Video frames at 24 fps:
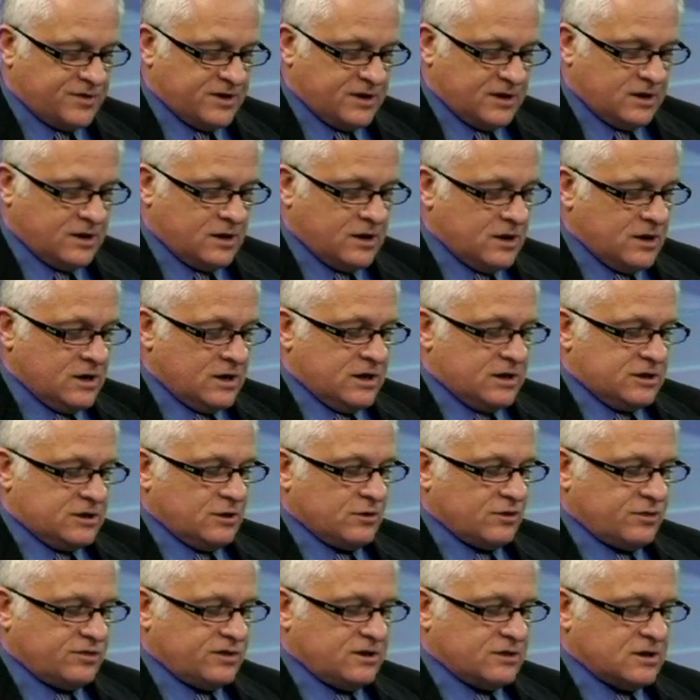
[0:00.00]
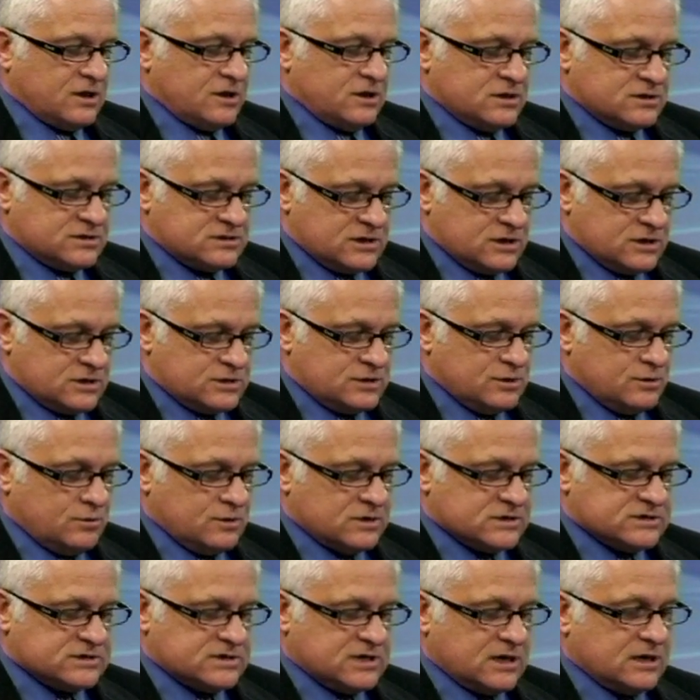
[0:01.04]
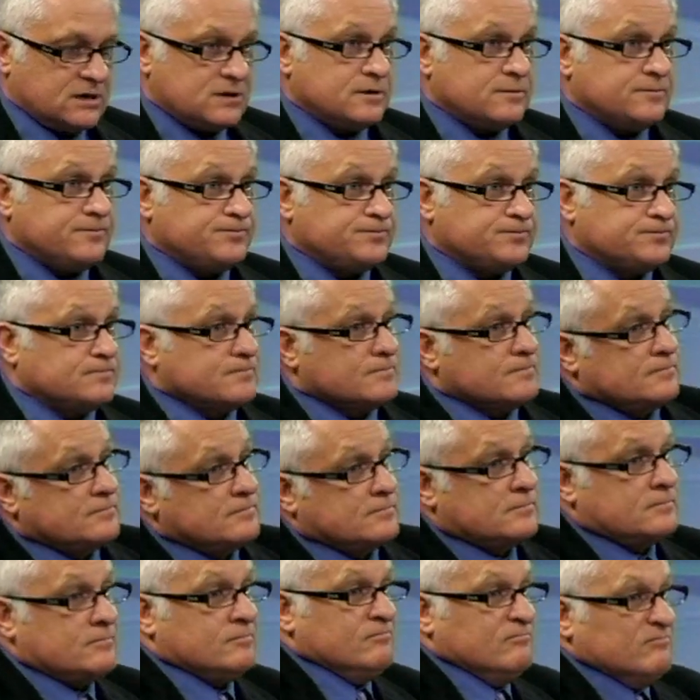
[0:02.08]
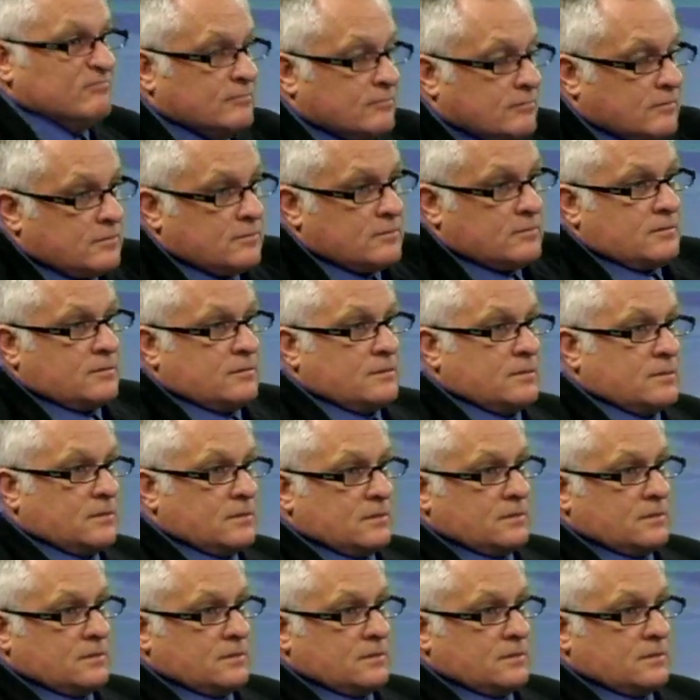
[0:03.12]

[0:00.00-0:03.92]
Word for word: The the other thing that you see too is I've that heard I've heard uh, commercials